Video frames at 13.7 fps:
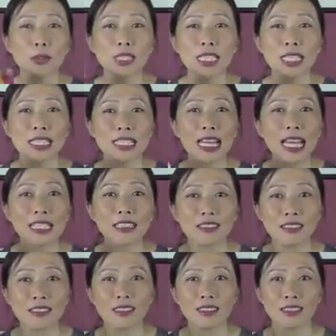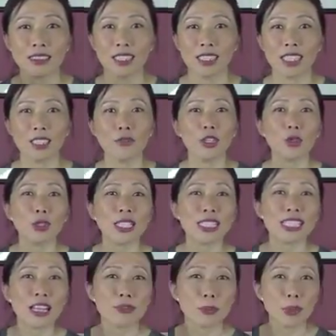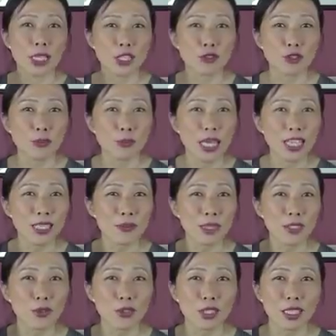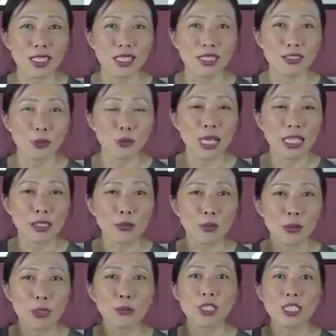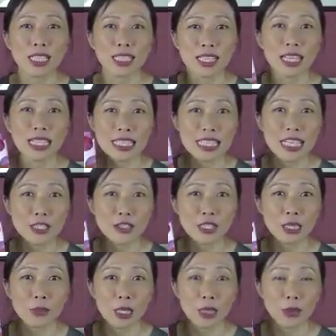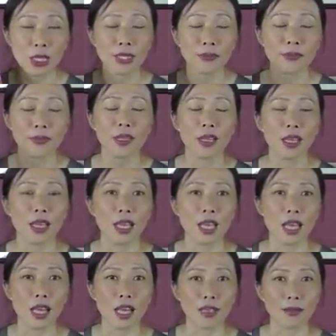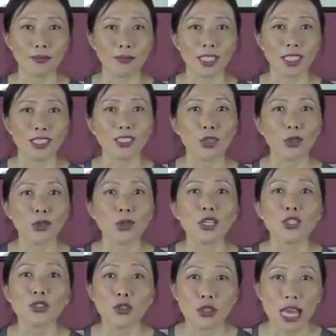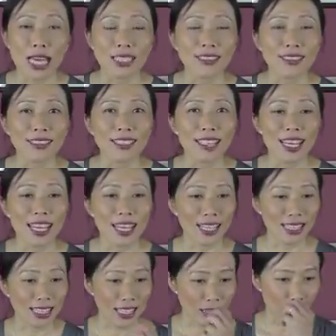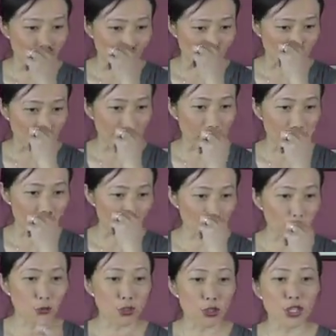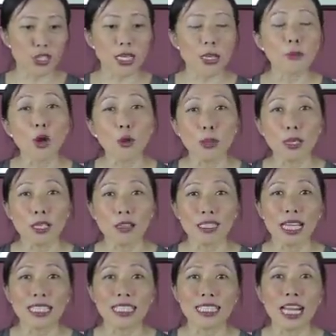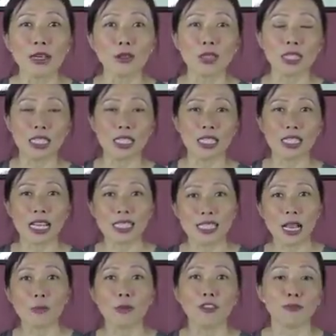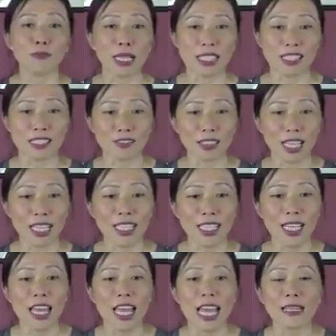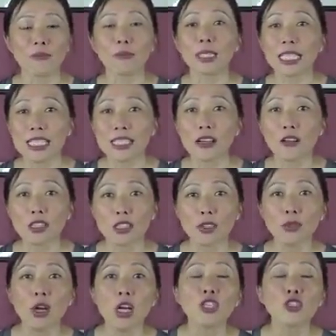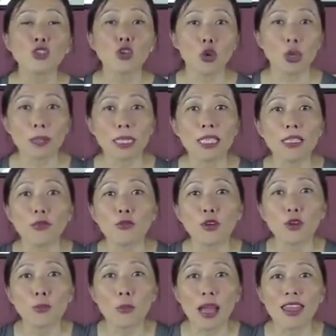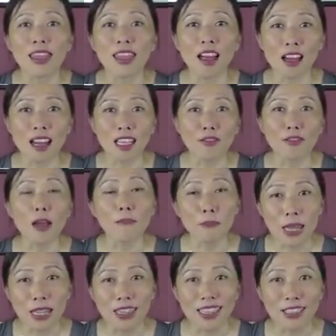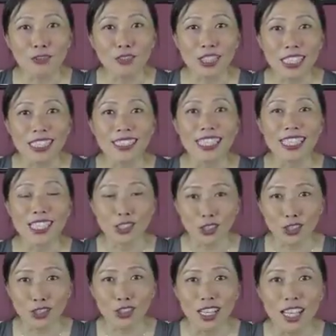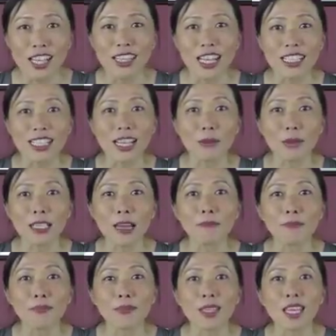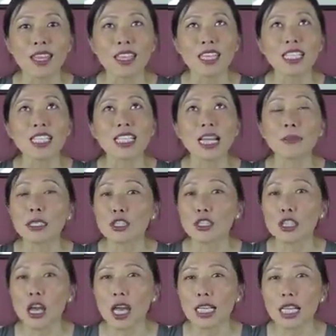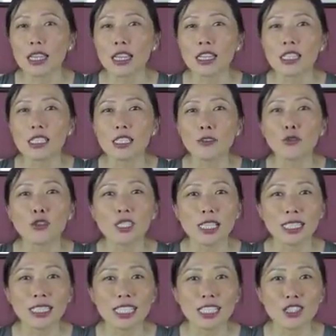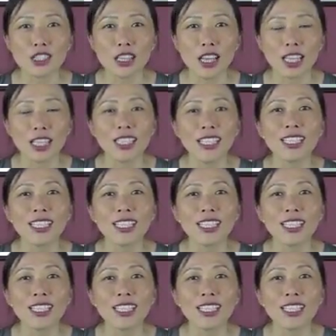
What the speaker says: seeing the title, even though it doesn't have a picture of a baby or a pregnant woman, which I did that intentionally, by the way. So do that and get the book, but the audio version, I'm hoping I'll get it out in the next couple of months, okay? And please also join me for my live monthly fertility circle. That's coming up this coming July. I think that's the first Sunday in July.